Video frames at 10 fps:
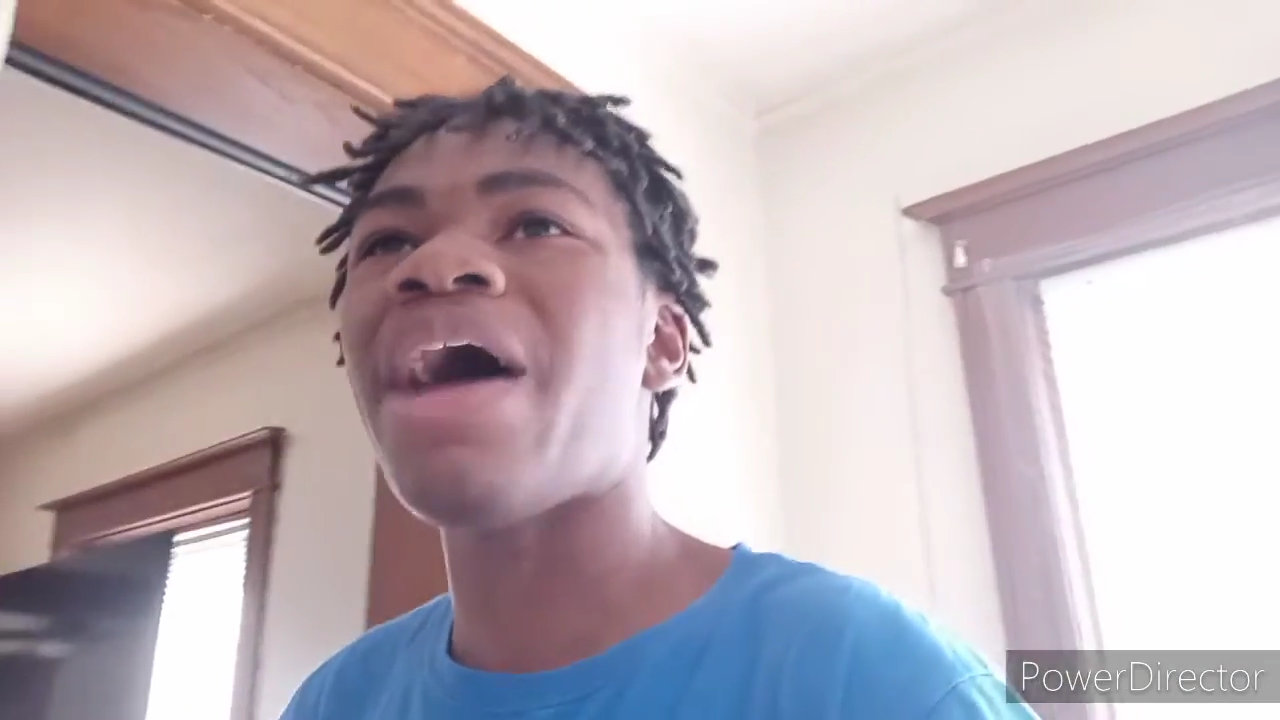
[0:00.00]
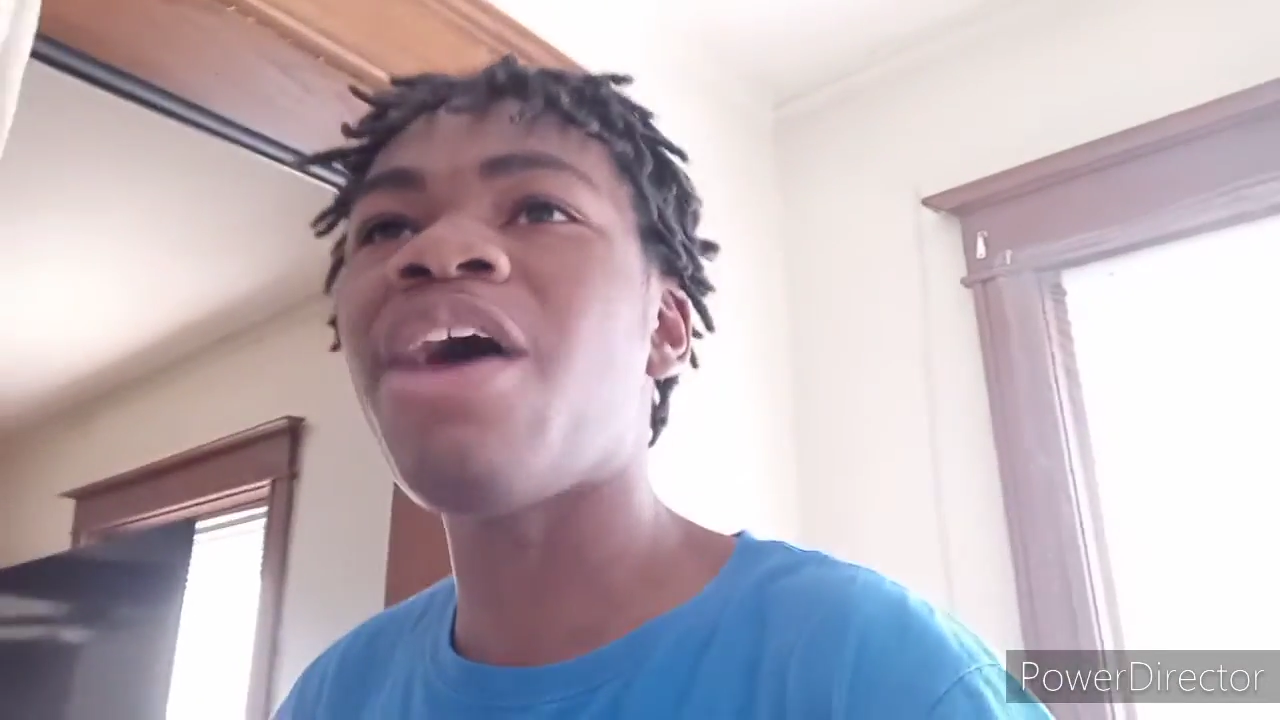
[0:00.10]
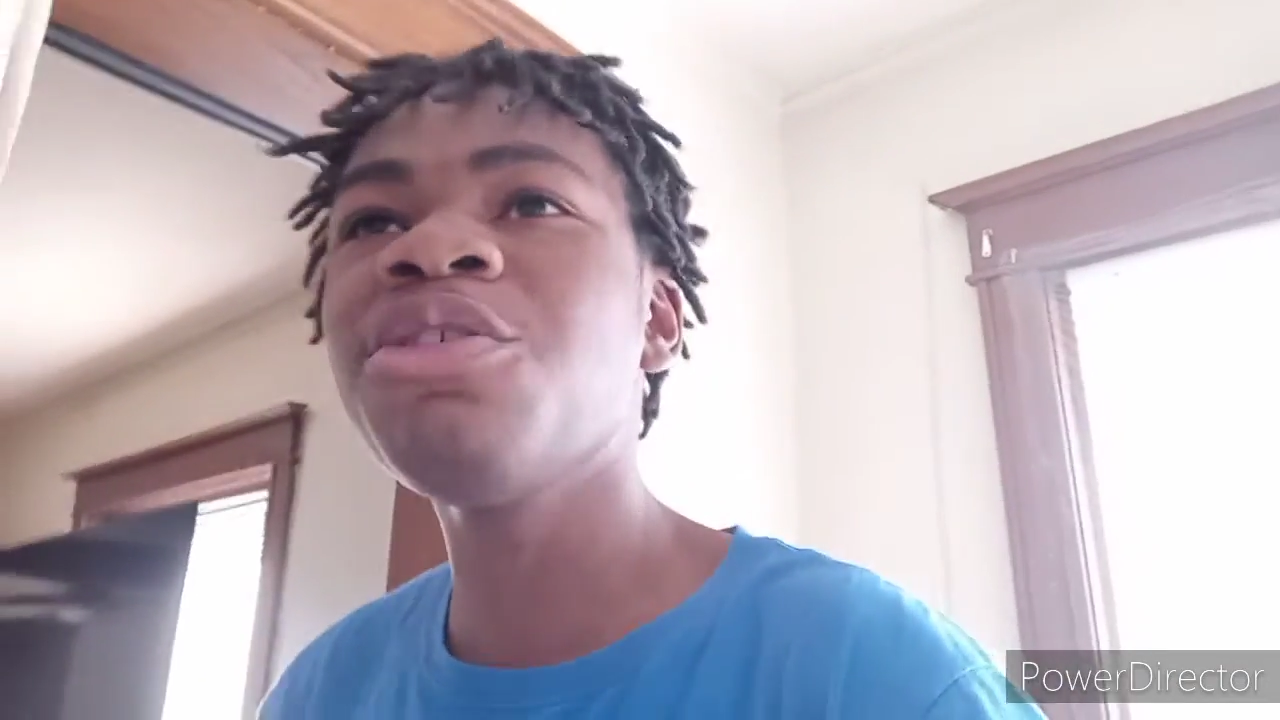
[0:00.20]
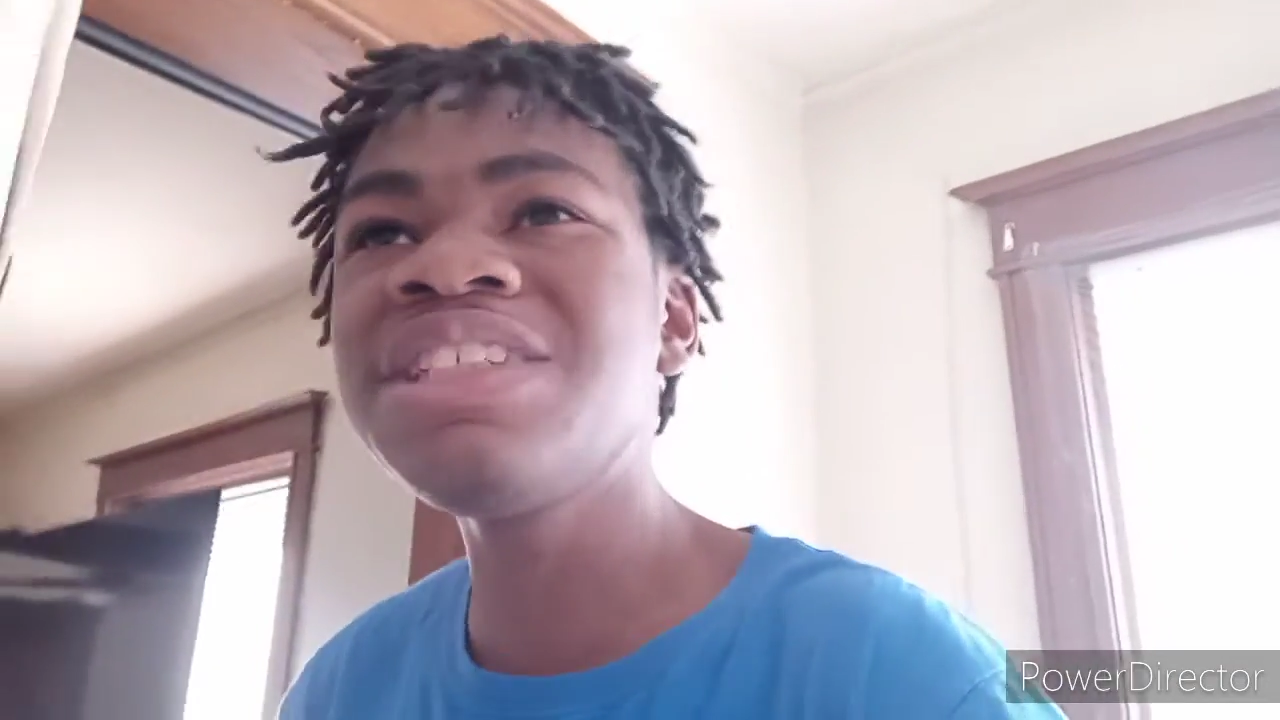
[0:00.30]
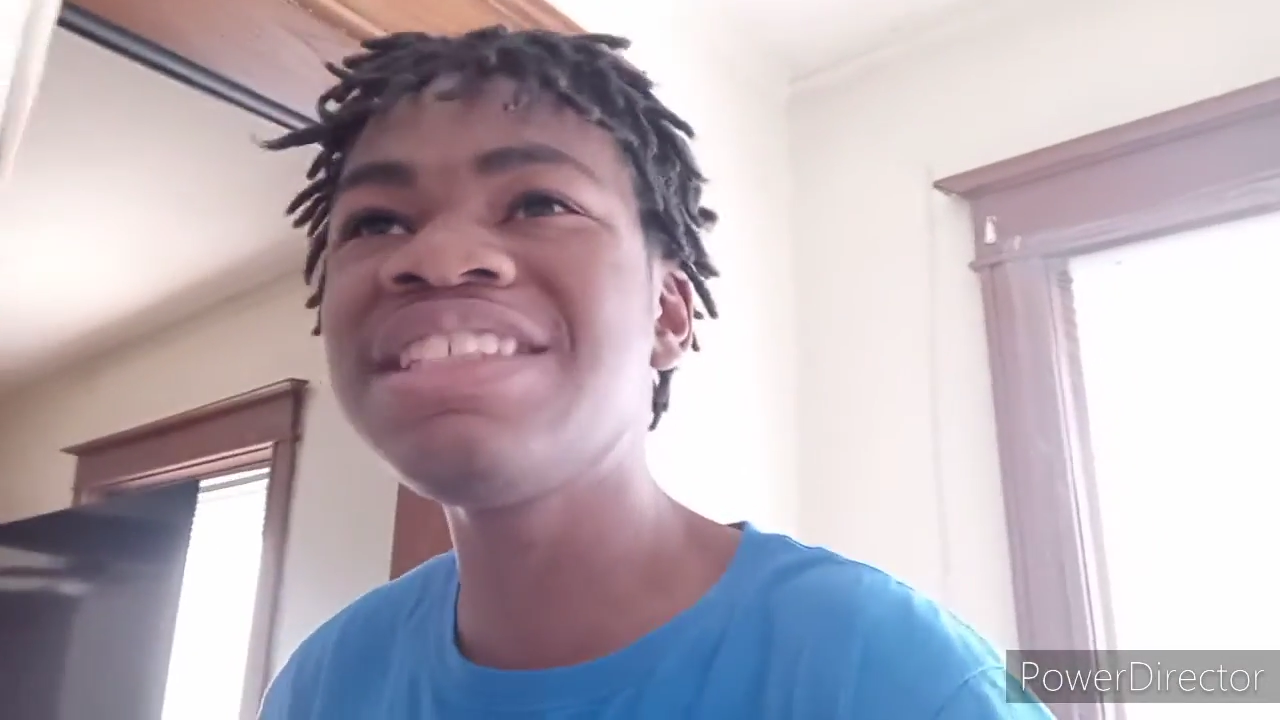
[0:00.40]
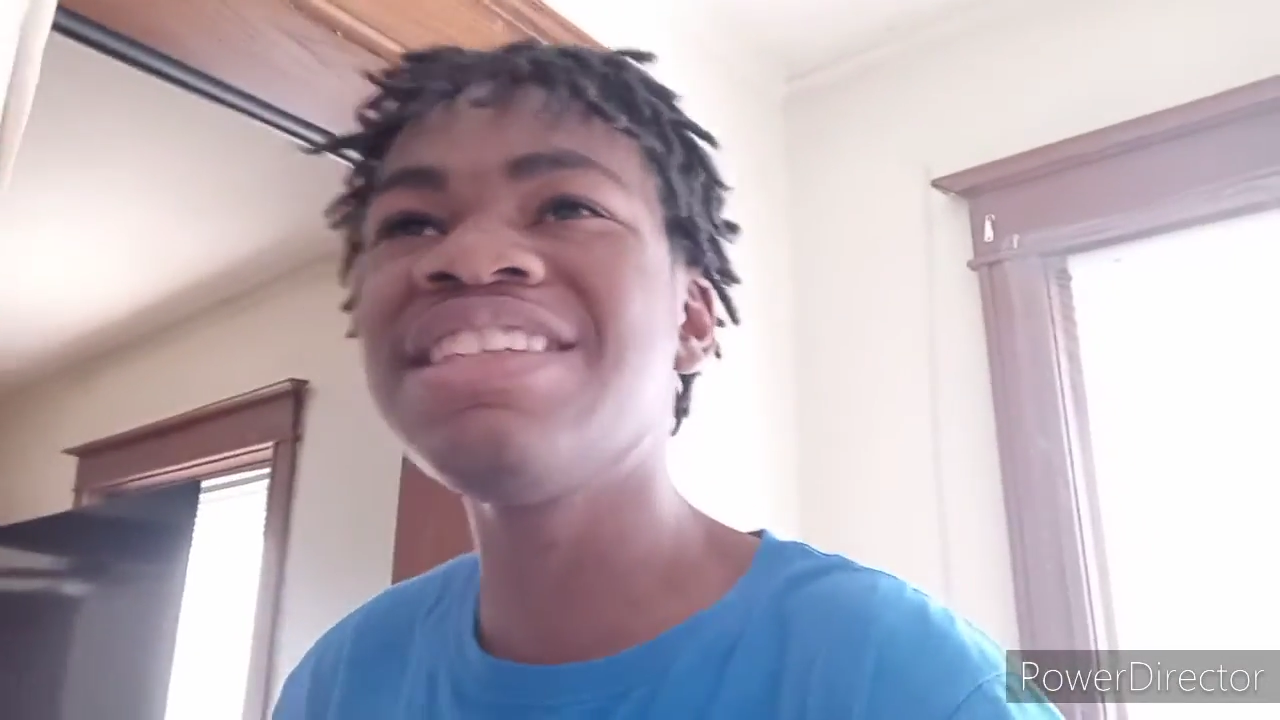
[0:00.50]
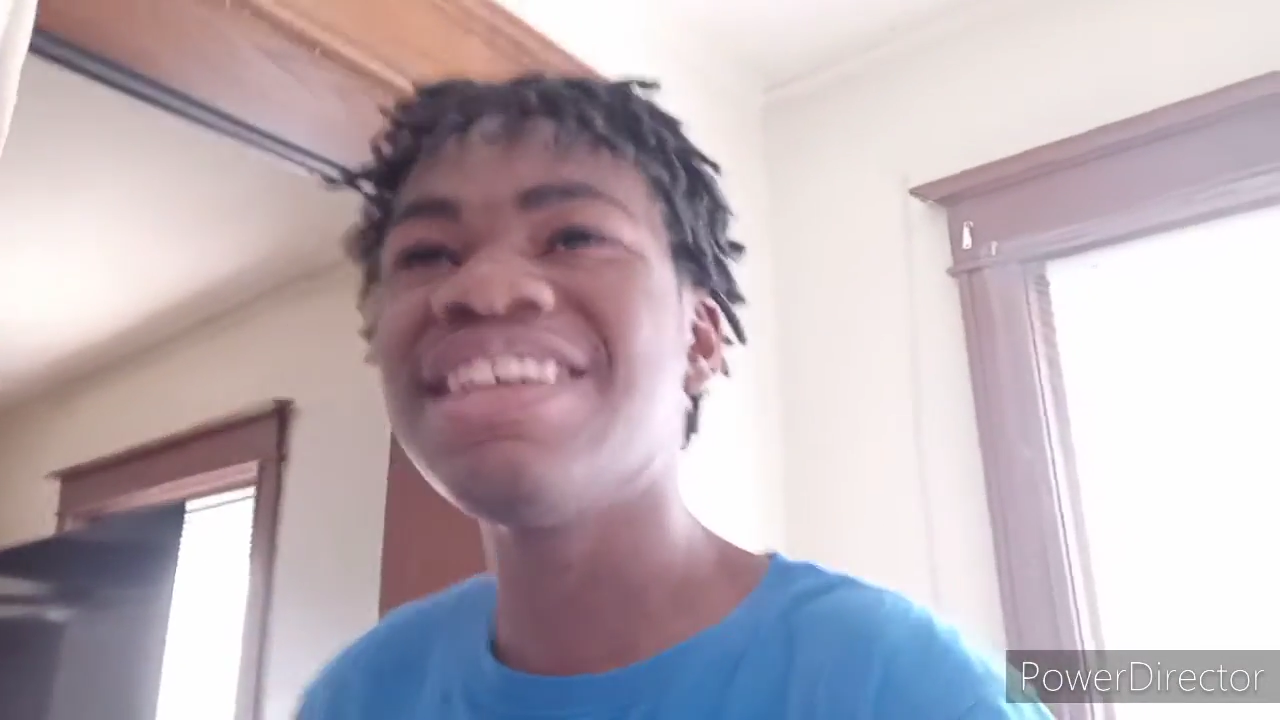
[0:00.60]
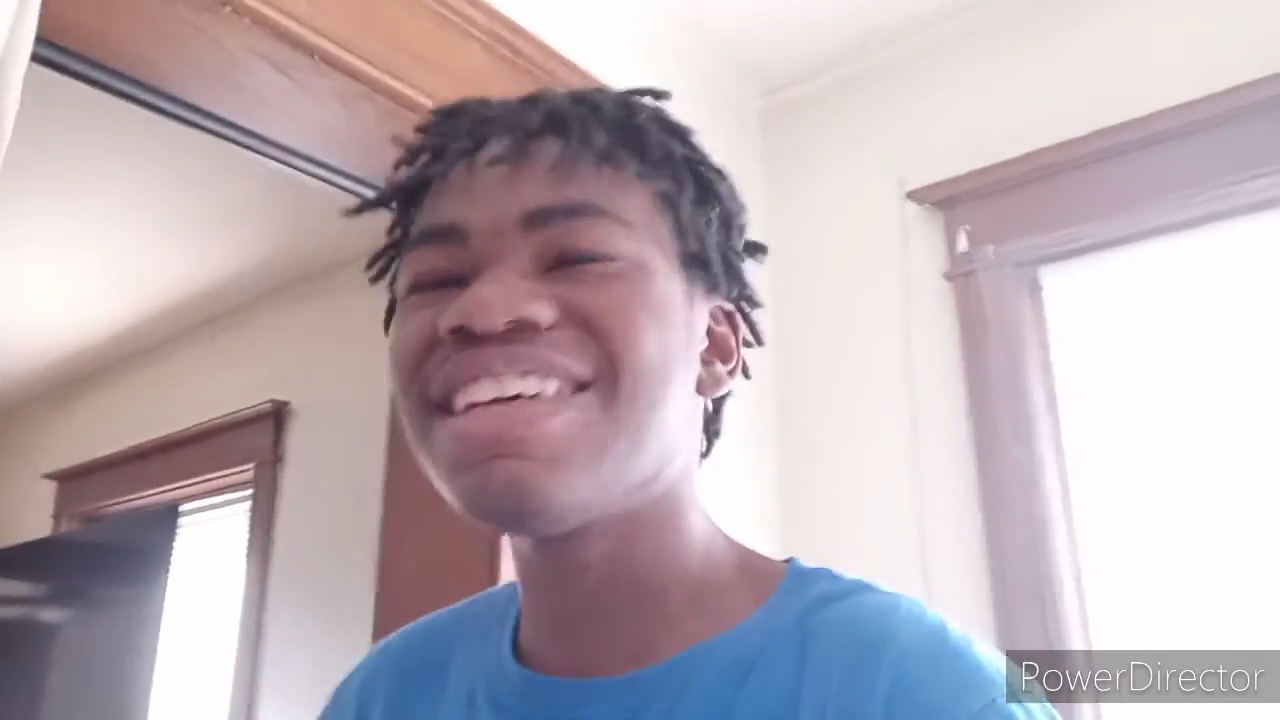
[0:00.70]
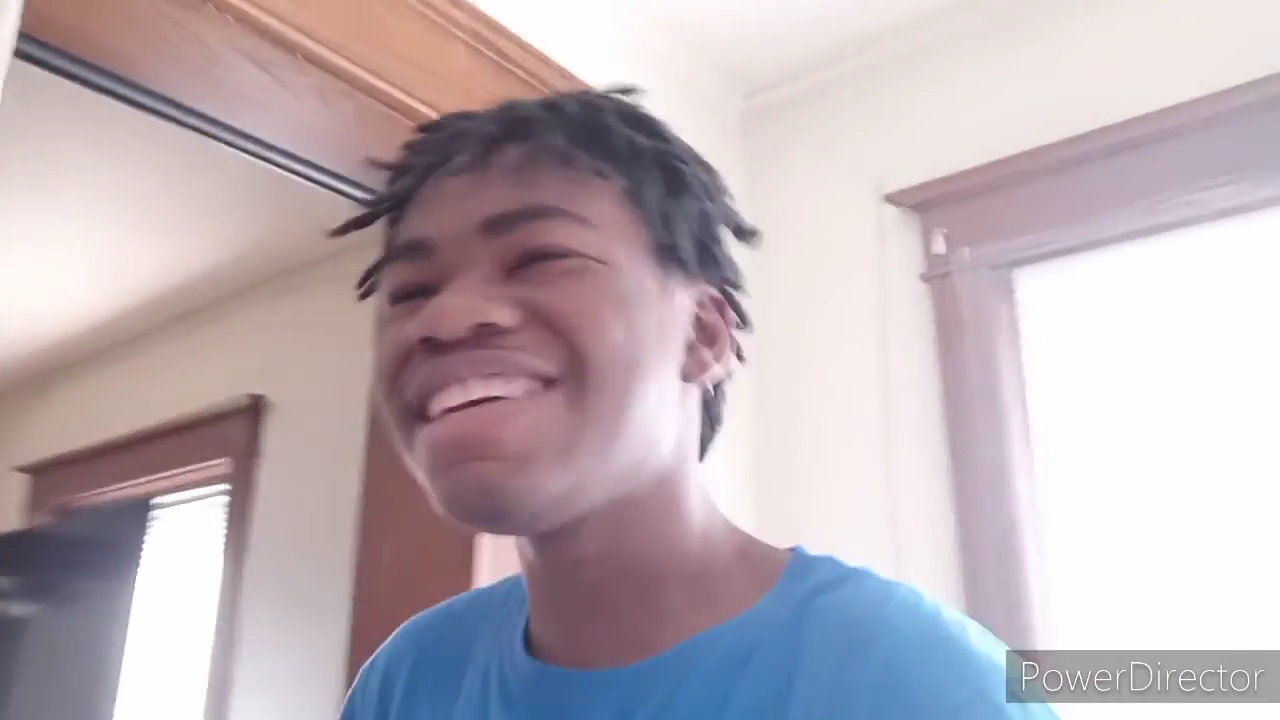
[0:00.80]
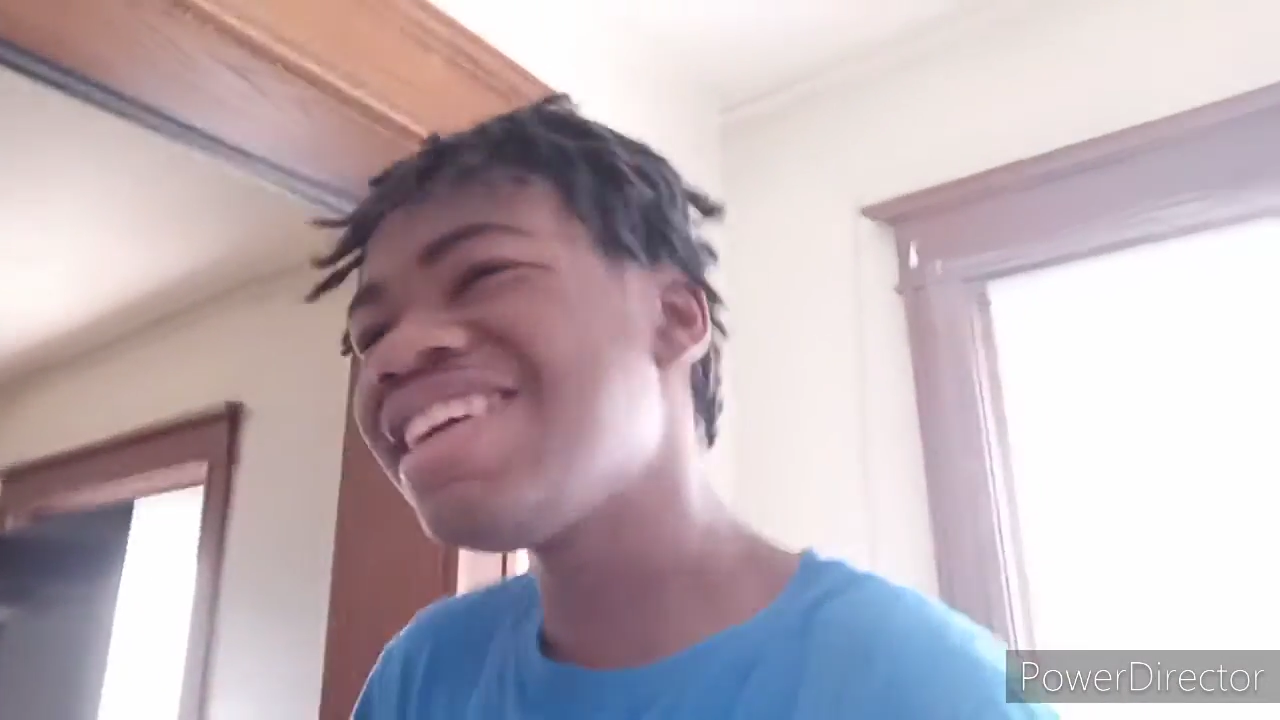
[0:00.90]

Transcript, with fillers: Bouse?